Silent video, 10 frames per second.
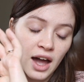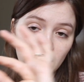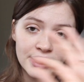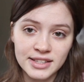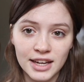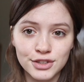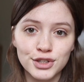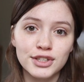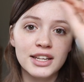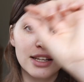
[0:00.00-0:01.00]
eyelet
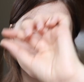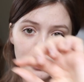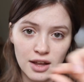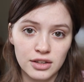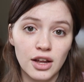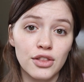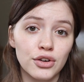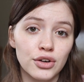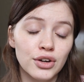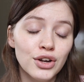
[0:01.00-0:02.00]
section, and then
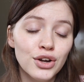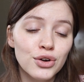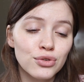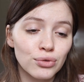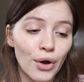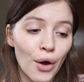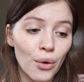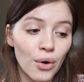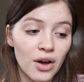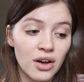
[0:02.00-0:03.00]
another
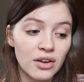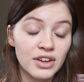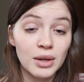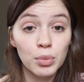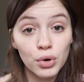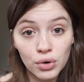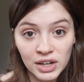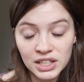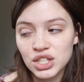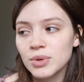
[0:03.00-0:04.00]
row of a purl
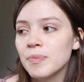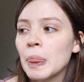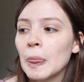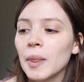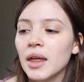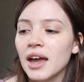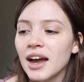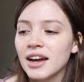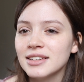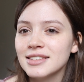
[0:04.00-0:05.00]
ridge.
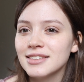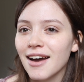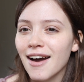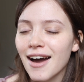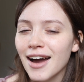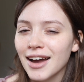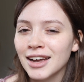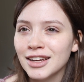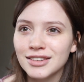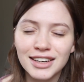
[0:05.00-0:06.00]
And
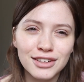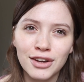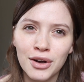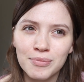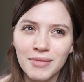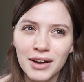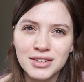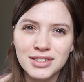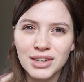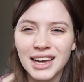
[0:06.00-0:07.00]
I don't know, I
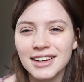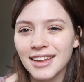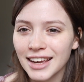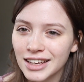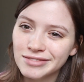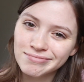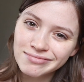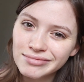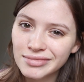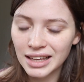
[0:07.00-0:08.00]
was still kind of like,
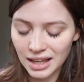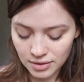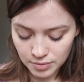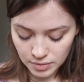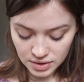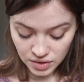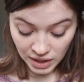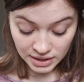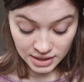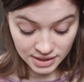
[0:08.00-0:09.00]
eh. So
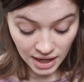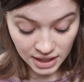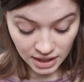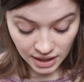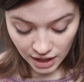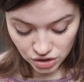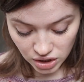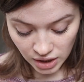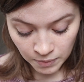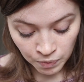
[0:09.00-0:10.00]
I decided,
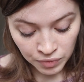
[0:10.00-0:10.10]
actually,